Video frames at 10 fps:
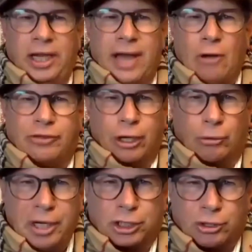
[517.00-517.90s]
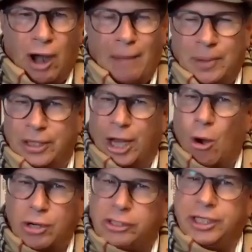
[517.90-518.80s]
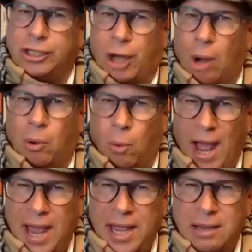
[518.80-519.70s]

out the grease trap and the odor didn't go away?